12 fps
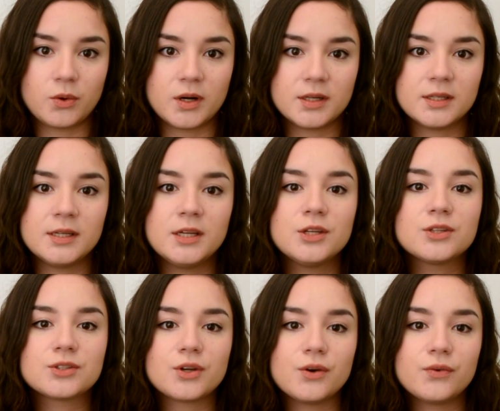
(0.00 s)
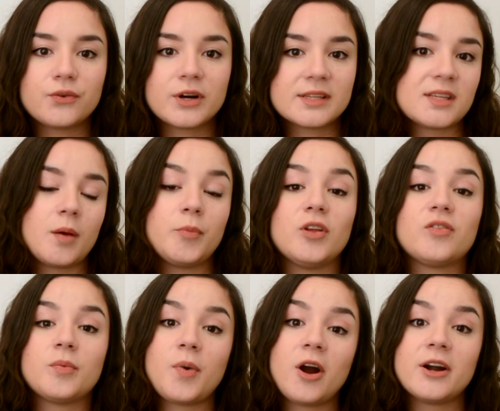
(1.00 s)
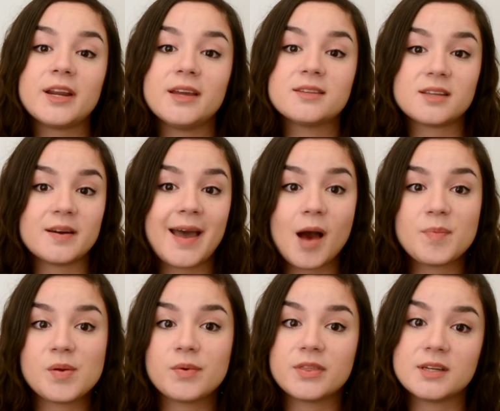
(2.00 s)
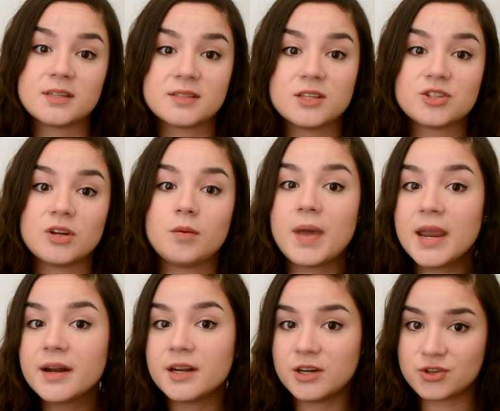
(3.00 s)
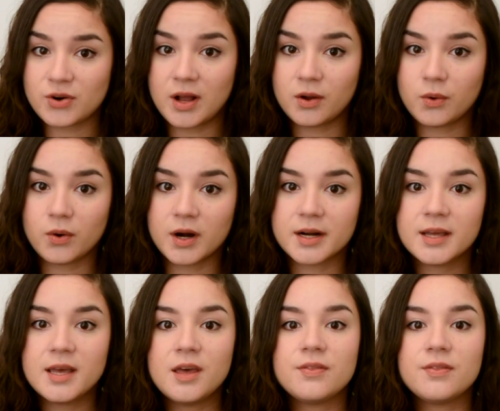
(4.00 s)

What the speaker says: court. So, for example, if a party is unhappy with a decision made in a trial court,